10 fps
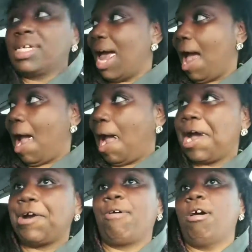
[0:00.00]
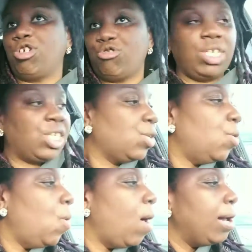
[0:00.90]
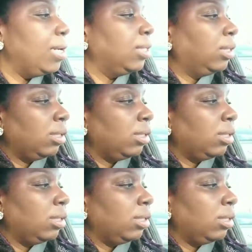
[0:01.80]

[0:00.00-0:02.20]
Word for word: This high grocery store.